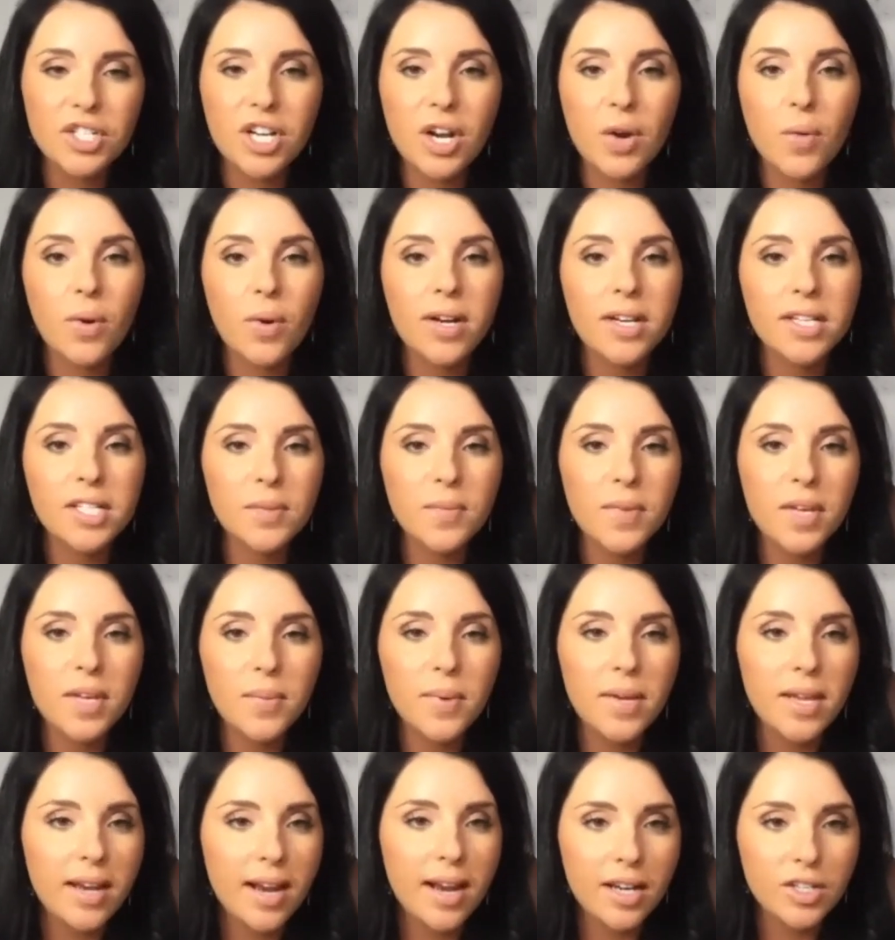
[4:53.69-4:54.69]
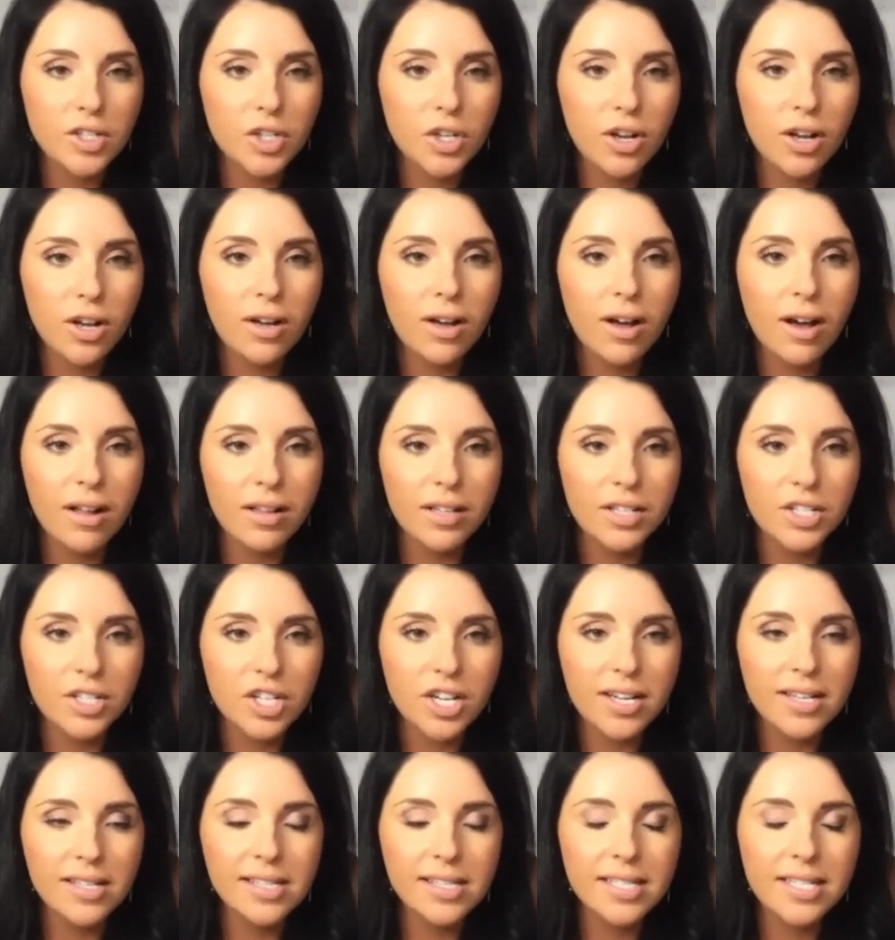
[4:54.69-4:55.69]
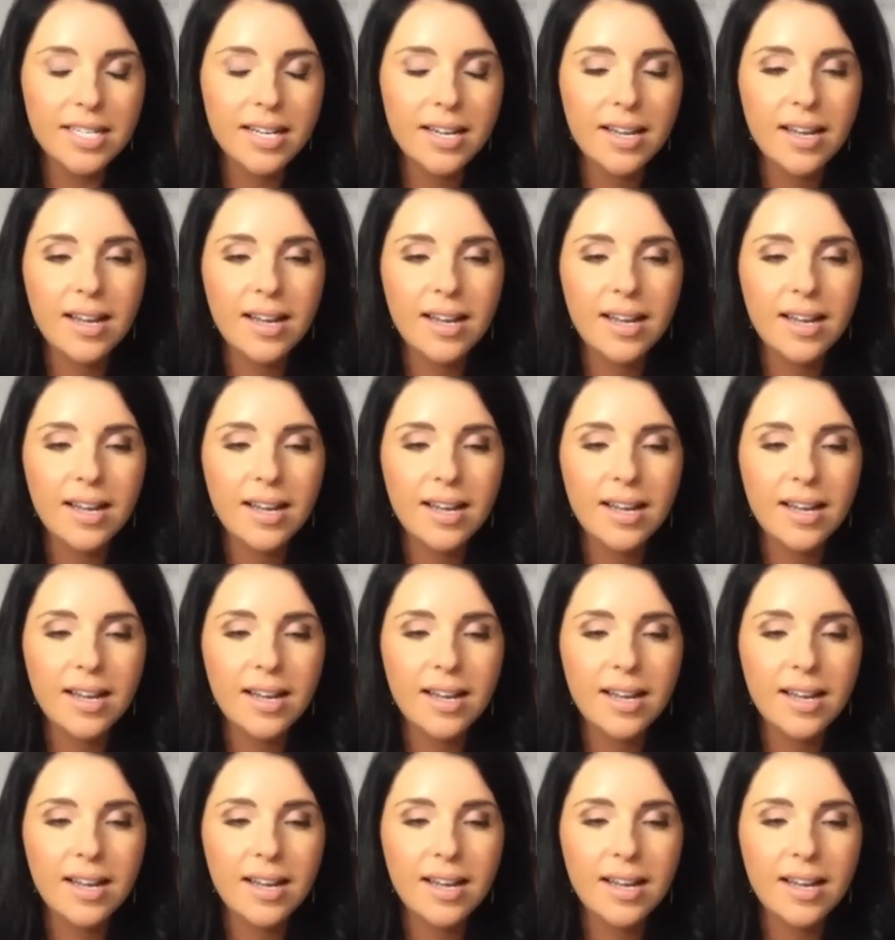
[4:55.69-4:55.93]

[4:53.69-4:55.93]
I wanted to be a pediatric oncologist.